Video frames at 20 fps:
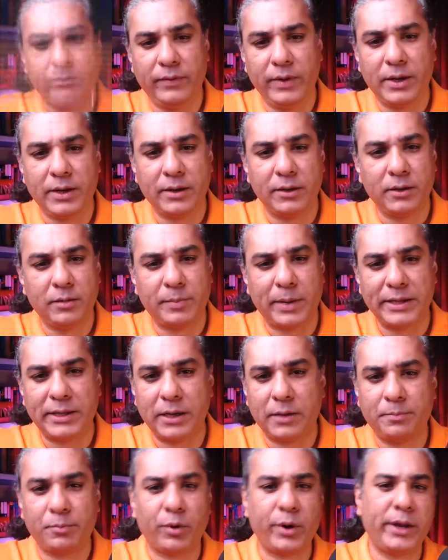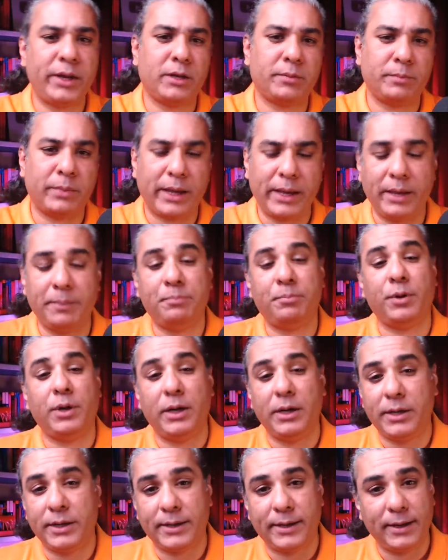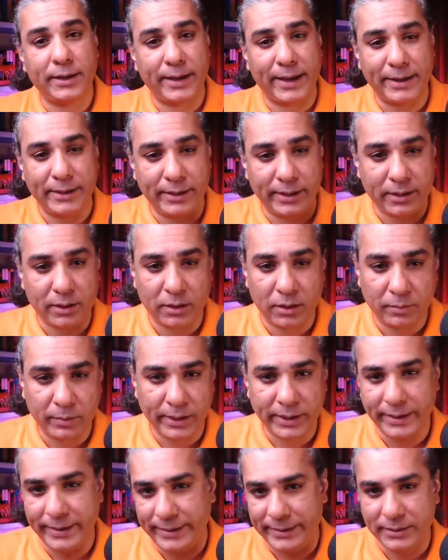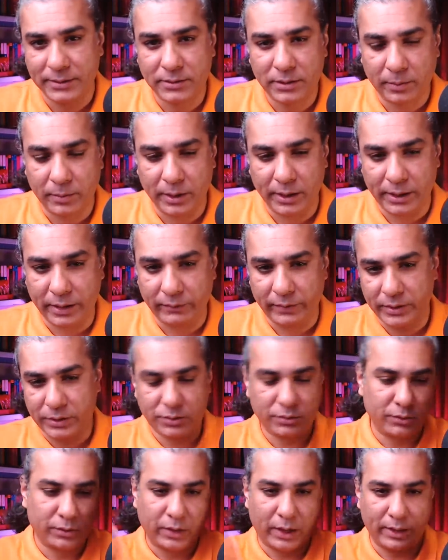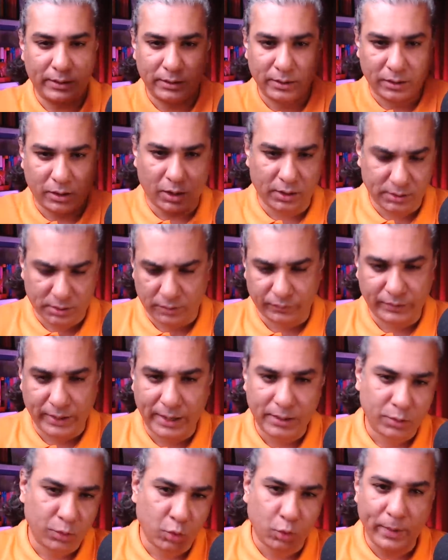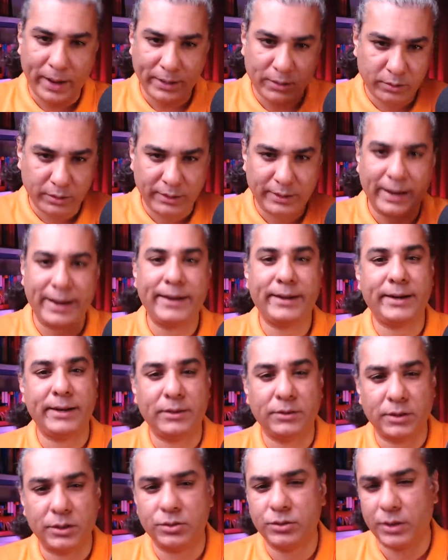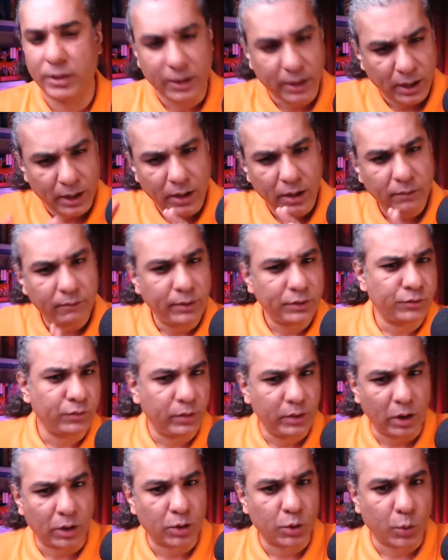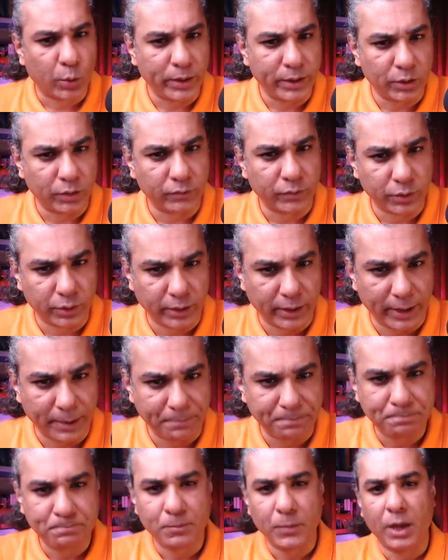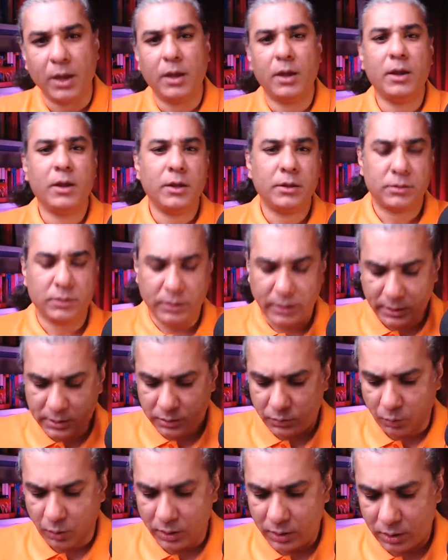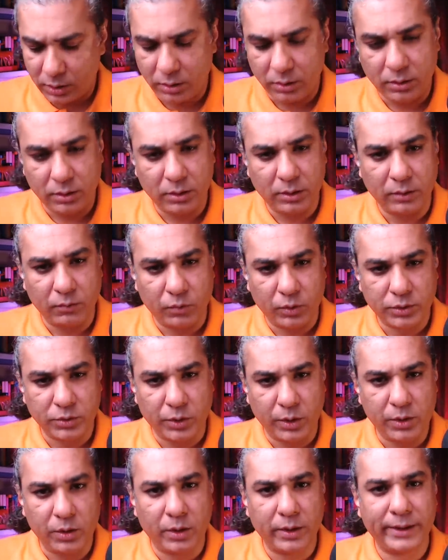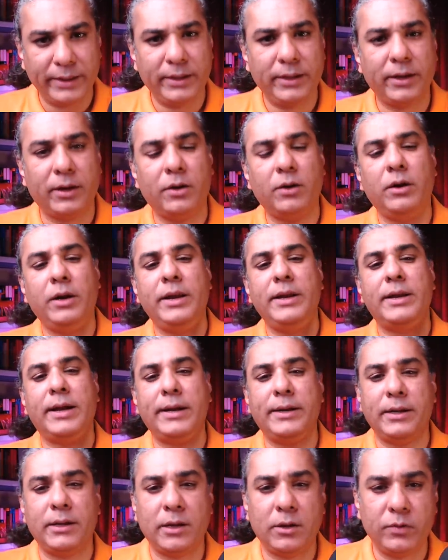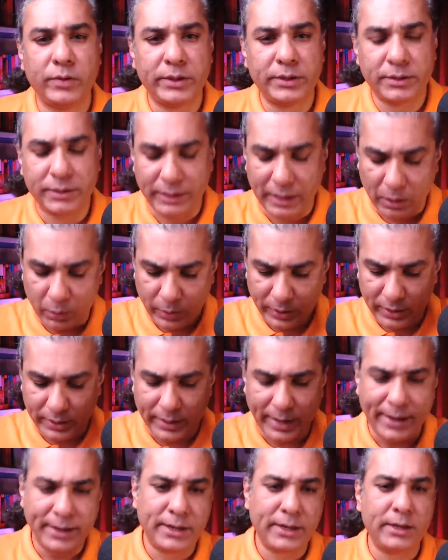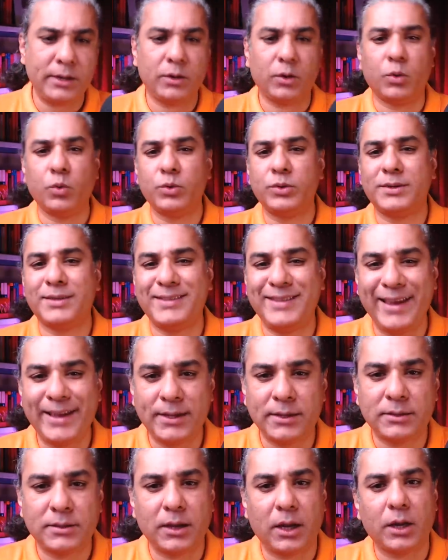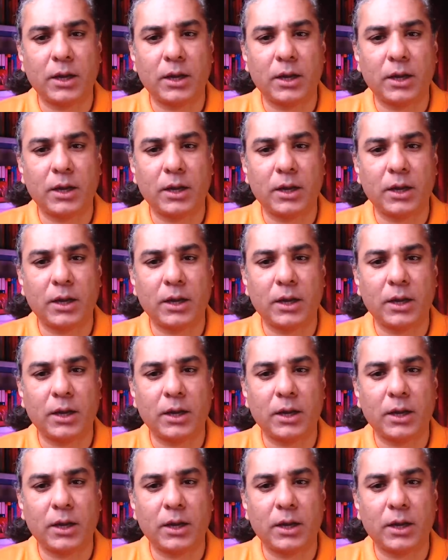weakened by that point by political and economic instability, which uh, and the causes of that go back to the 19th century, which we will not go into for today. So that's what uh, was going on in the early 1900s. Now, in 1906,